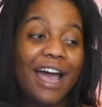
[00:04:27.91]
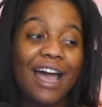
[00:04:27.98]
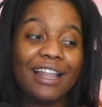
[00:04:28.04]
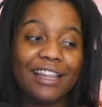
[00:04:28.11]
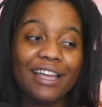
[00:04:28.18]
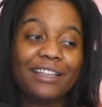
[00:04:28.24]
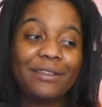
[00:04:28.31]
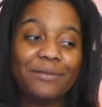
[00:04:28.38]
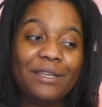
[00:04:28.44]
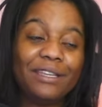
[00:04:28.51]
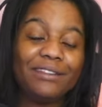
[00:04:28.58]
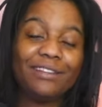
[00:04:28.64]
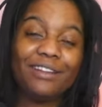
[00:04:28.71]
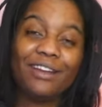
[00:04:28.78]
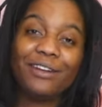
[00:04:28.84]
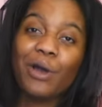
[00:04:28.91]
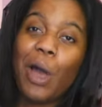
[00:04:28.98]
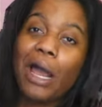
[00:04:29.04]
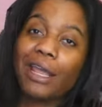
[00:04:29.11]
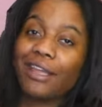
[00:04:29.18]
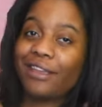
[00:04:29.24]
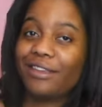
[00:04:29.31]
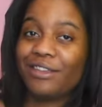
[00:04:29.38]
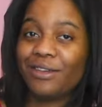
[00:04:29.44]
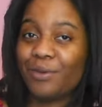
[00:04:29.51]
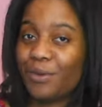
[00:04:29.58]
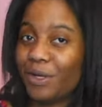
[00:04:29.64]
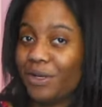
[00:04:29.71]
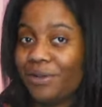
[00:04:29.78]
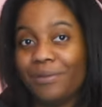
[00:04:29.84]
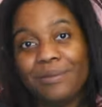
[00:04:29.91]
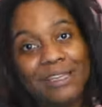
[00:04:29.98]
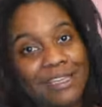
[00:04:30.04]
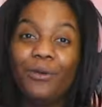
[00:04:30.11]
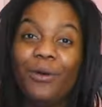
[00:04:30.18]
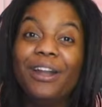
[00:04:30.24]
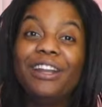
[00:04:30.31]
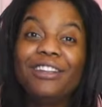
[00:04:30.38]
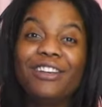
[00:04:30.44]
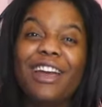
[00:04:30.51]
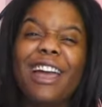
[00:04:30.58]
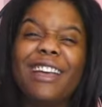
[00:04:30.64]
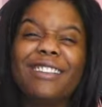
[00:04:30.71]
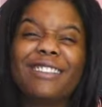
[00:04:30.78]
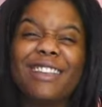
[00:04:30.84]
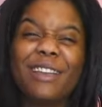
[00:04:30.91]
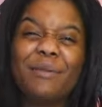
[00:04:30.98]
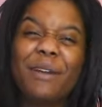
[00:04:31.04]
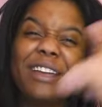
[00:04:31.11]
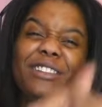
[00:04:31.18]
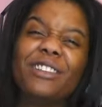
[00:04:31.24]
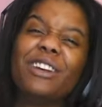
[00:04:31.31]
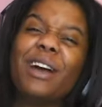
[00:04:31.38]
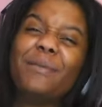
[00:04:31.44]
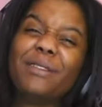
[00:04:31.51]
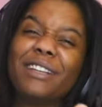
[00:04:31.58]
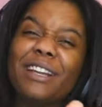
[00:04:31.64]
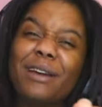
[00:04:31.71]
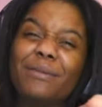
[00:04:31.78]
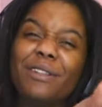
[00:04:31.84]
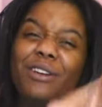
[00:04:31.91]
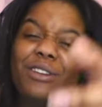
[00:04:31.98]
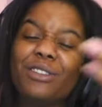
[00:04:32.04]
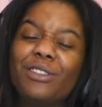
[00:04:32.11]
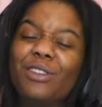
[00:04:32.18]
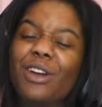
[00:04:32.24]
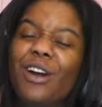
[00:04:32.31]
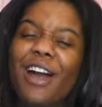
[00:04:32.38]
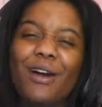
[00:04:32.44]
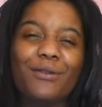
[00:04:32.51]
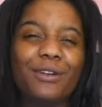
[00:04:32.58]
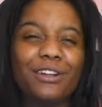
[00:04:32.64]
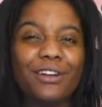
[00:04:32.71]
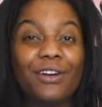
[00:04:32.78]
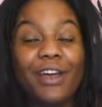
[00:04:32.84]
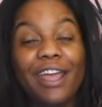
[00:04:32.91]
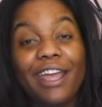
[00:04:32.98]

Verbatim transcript: I like the beat, and y'all know I can get jiggy with a good beat. What did you guys think? Make sure you comment it down below because you know I want to know.